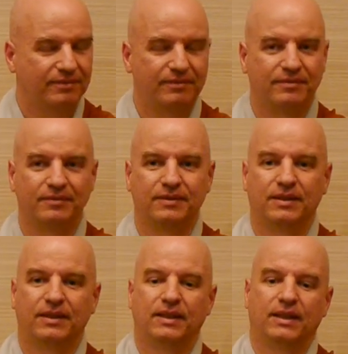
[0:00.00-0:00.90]

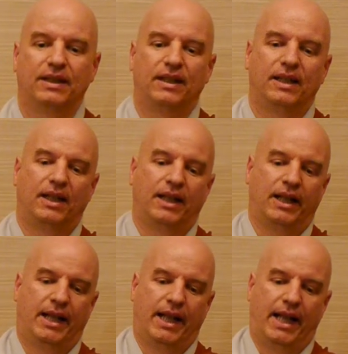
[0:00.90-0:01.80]
(no one is talking)